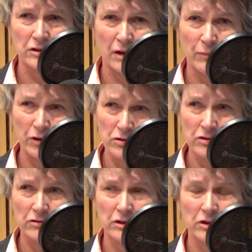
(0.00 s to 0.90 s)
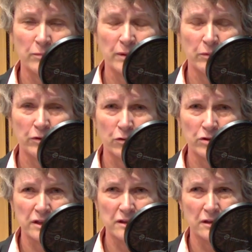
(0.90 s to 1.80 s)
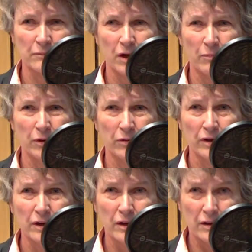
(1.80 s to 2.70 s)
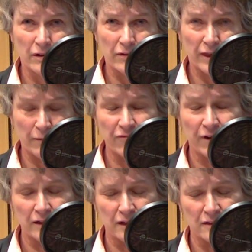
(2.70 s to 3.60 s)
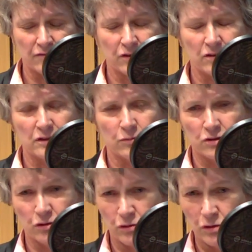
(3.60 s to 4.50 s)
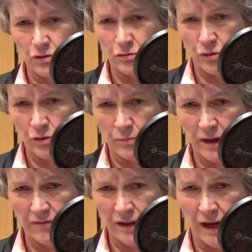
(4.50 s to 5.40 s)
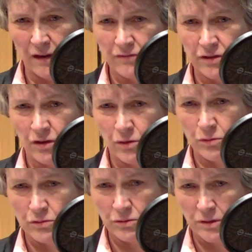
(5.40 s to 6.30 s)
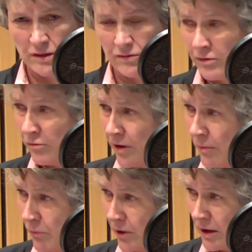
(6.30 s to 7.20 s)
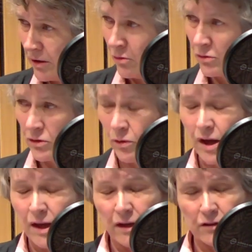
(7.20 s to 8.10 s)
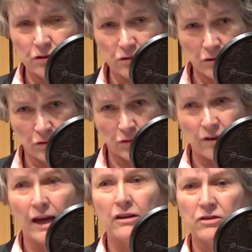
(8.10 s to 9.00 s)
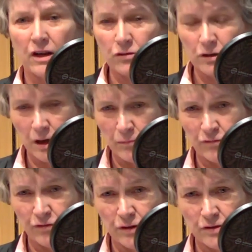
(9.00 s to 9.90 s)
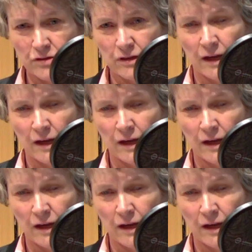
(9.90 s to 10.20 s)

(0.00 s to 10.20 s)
about children and young people with autism, about them finding difficulty with school uniform if they have to go to a different fabric. So just sort of that general comfort